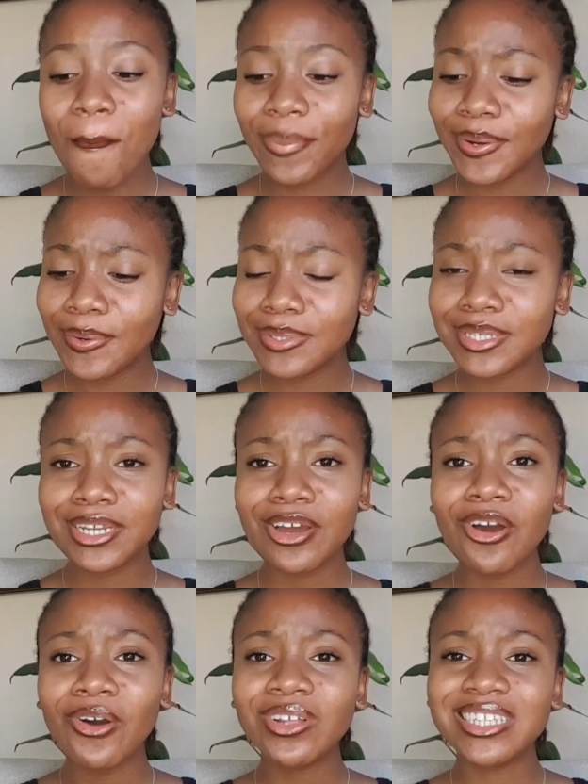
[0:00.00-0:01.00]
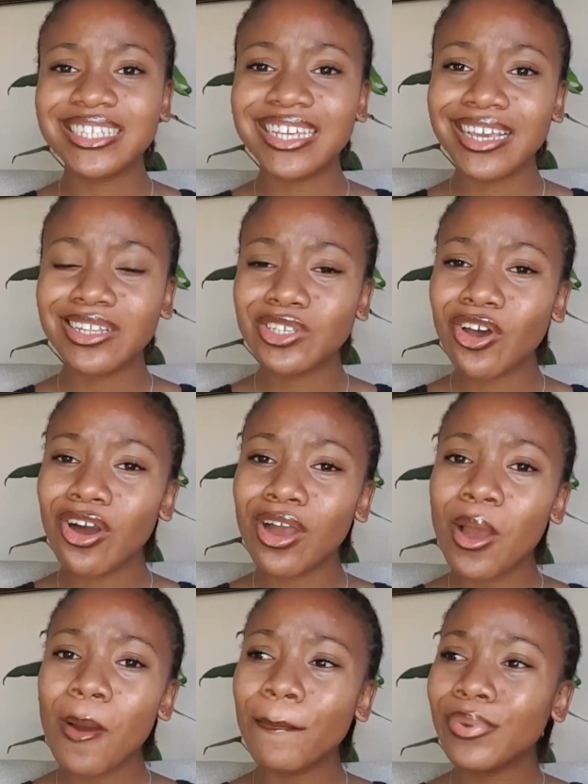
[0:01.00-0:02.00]
post on
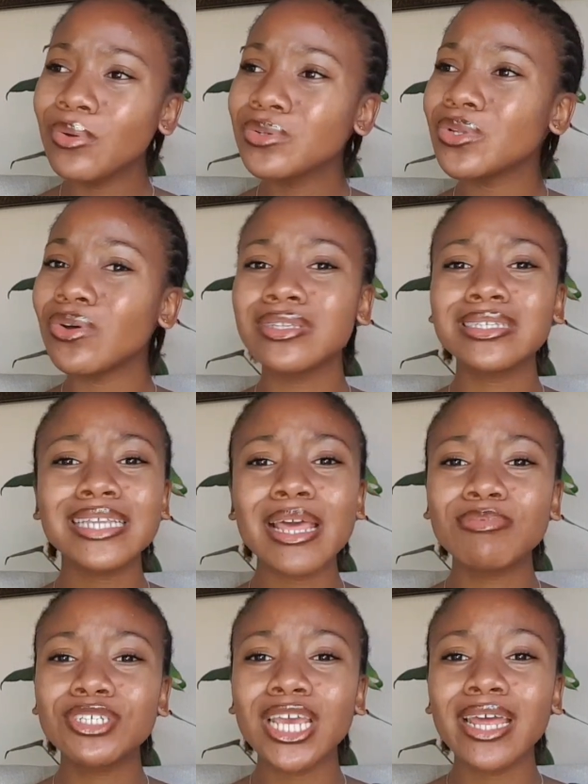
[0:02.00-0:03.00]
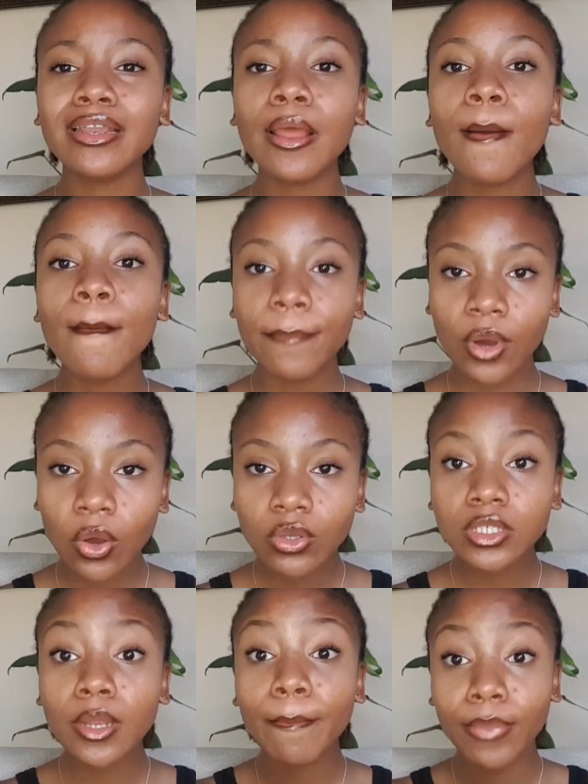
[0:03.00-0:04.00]
TikTok, post on Snapchat,
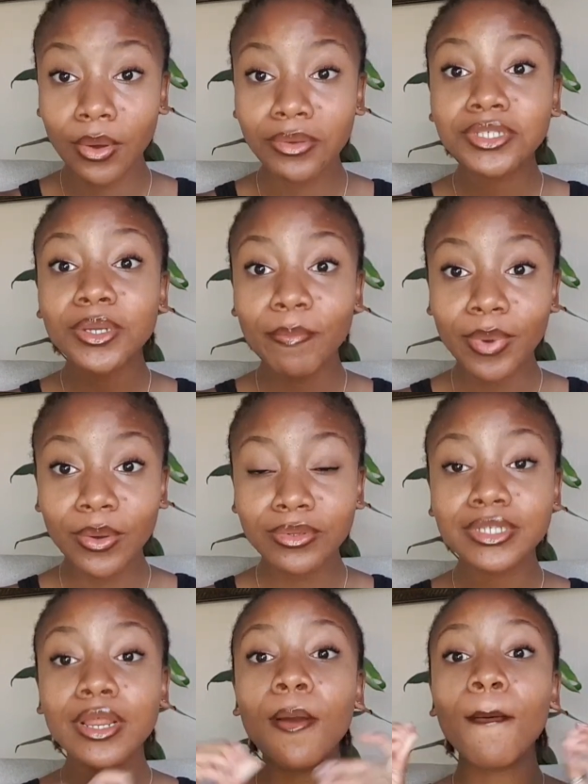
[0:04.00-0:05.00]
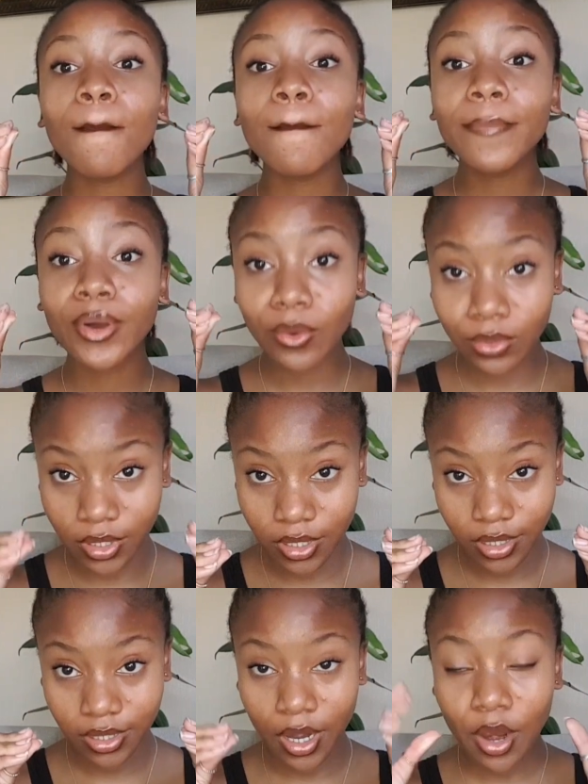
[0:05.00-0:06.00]
post, post, post, post.